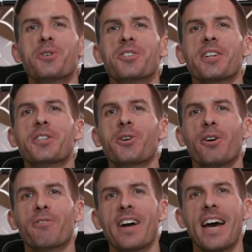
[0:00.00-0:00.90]
A new study is
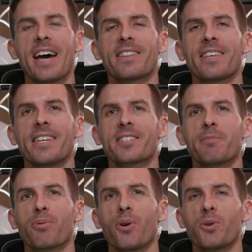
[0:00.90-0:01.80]
calling for
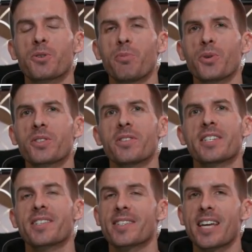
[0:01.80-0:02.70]
athletes and pro
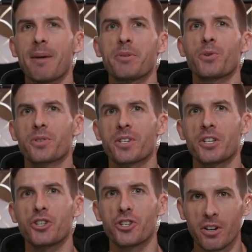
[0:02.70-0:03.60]
sports leagues to stop
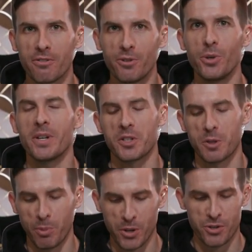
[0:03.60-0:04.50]
endorsing junk food
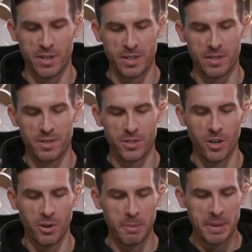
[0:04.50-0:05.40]
and sports drinks.
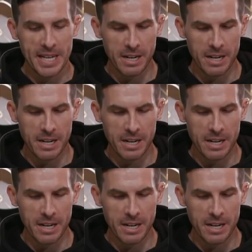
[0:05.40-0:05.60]
So a